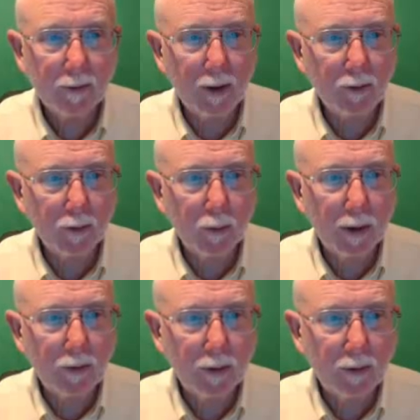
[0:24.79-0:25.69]
Essential
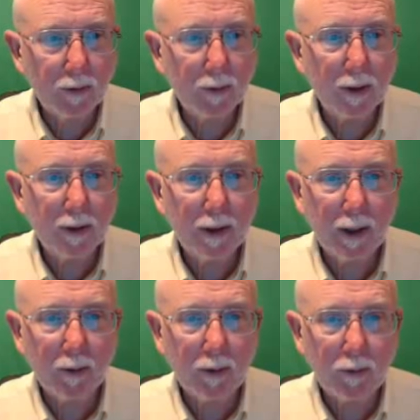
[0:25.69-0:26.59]
questions:
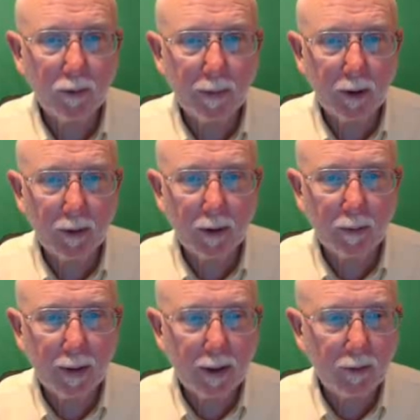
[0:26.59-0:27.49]
how to use a
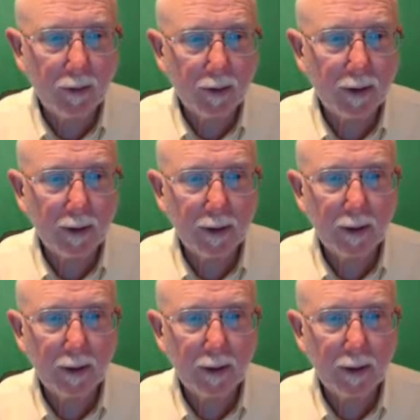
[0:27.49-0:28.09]
parallel postulate